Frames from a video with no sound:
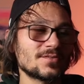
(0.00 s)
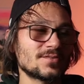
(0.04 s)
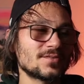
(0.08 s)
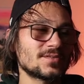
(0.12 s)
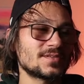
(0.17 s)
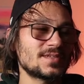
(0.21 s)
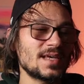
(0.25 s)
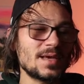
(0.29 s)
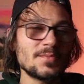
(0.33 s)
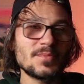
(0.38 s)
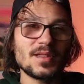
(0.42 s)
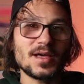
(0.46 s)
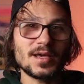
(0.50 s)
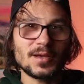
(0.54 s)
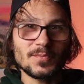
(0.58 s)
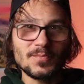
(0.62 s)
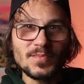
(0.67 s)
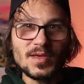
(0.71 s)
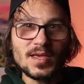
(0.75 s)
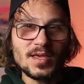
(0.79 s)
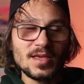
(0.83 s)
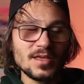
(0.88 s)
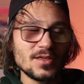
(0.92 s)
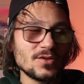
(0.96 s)
same like
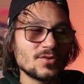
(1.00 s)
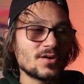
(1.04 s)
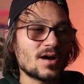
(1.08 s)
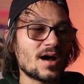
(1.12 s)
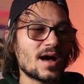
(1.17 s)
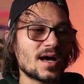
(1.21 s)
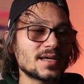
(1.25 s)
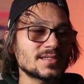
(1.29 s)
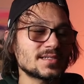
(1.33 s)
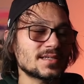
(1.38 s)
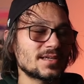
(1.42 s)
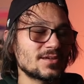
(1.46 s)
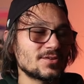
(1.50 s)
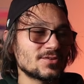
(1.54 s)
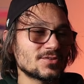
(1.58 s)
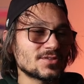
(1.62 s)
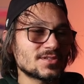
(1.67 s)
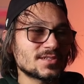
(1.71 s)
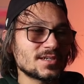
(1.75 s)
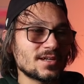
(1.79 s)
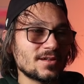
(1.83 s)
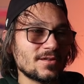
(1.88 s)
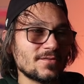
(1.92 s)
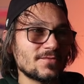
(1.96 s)
me, you are asking
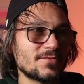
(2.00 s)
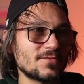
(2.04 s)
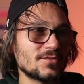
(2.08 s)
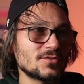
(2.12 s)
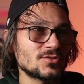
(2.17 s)
yourself,